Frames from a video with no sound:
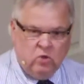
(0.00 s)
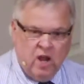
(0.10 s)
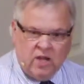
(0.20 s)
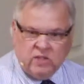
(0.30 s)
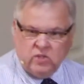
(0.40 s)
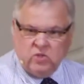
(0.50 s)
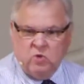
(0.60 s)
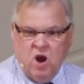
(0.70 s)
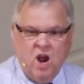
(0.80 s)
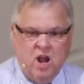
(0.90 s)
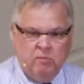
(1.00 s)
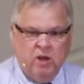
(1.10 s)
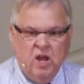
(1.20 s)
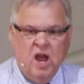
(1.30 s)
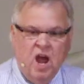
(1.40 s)
not describe
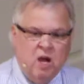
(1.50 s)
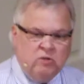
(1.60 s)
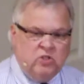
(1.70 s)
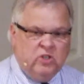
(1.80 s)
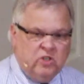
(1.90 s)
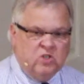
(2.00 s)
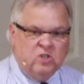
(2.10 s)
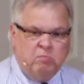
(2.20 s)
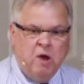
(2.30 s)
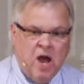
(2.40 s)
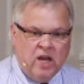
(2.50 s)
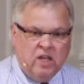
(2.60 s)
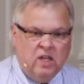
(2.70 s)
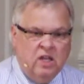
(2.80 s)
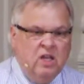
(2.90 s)
how Jesus'
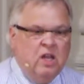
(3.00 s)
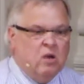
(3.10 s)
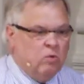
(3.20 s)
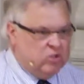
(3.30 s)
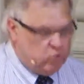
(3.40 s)
body was